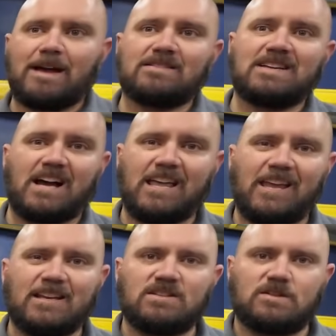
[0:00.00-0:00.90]
about
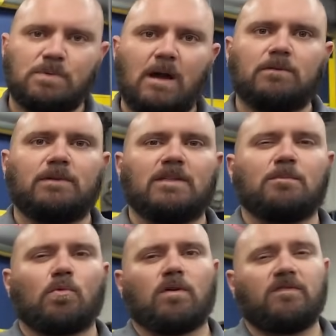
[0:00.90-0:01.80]
tucking it, just probably the
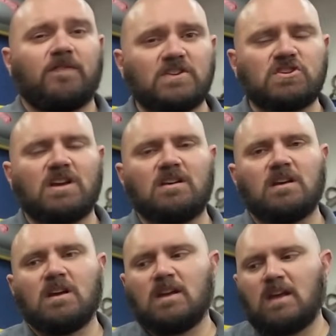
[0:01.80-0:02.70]
more efficient
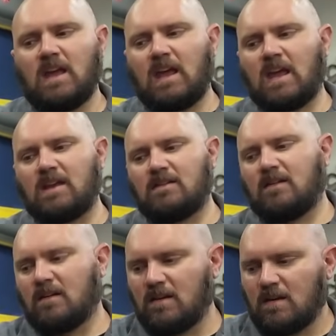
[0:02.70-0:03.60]
and
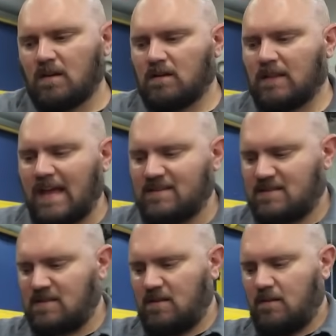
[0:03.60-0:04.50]

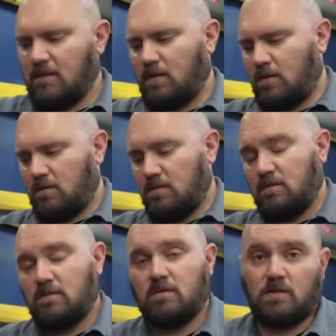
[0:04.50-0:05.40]
less
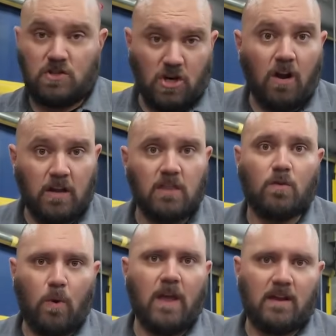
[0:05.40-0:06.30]
junk in
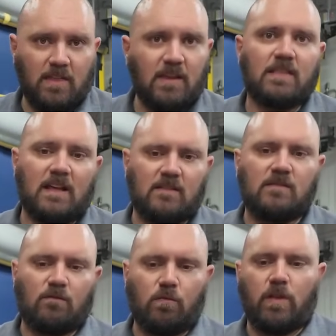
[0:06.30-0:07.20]
the way. I think
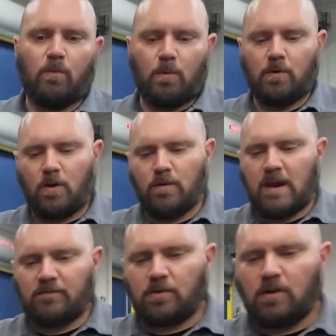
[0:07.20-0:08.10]
that's really what we're going
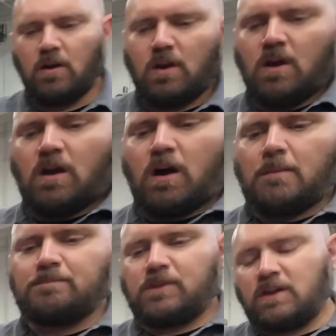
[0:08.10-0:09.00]
after.
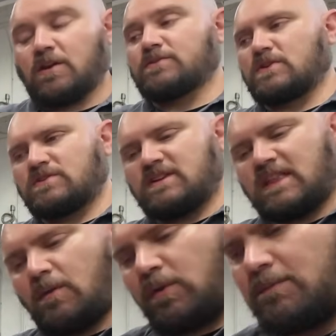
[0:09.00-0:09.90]
You can also see
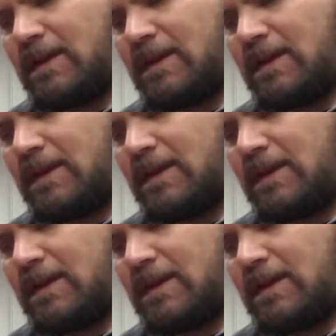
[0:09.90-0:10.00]
that we've